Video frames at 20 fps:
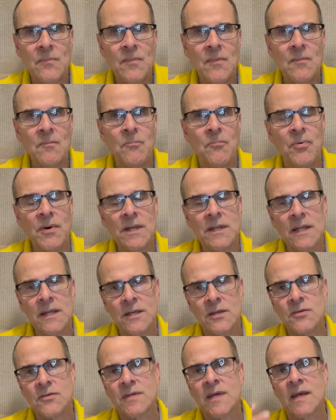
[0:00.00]
but like
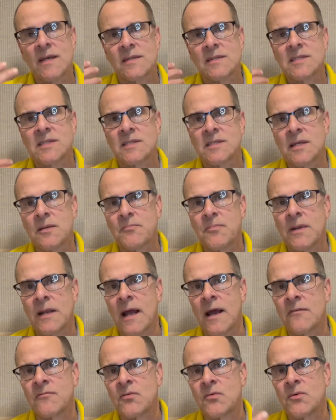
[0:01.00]
you take the sip and
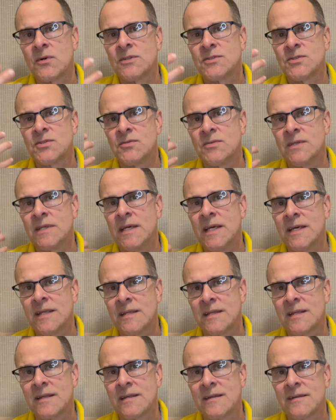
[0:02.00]
afterwards you
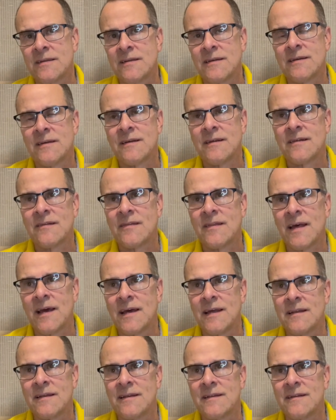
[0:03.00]
get
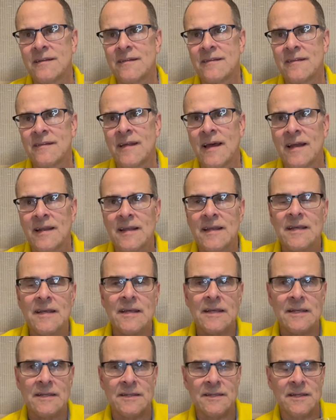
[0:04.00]
that
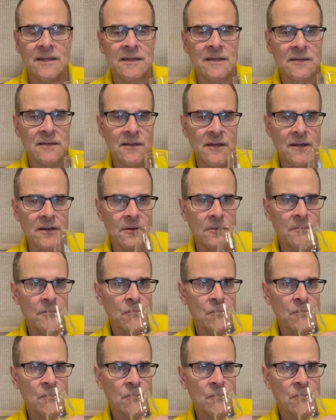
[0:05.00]
heat in there.